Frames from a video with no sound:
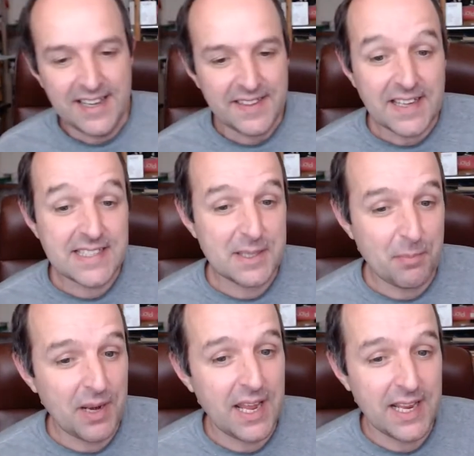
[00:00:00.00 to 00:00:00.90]
that's the
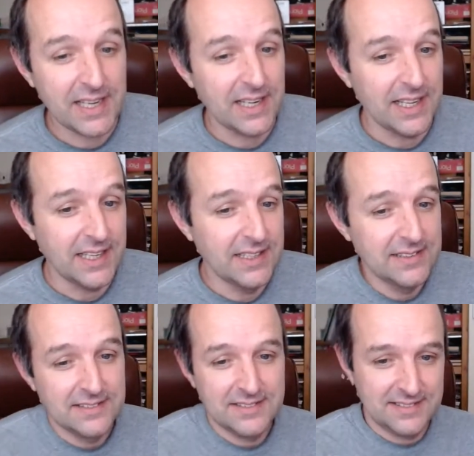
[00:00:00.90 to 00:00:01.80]
plan, Lee.
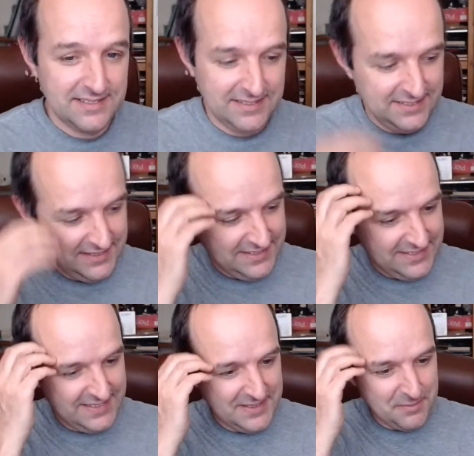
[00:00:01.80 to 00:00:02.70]

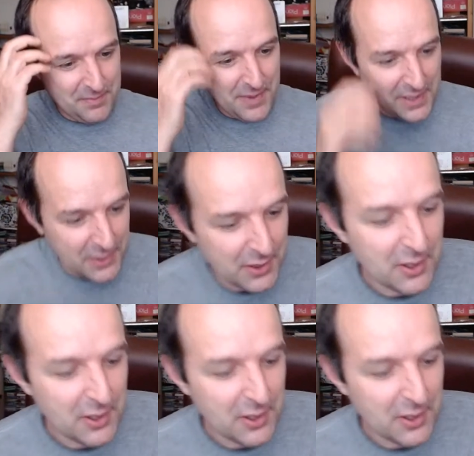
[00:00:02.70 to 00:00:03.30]
But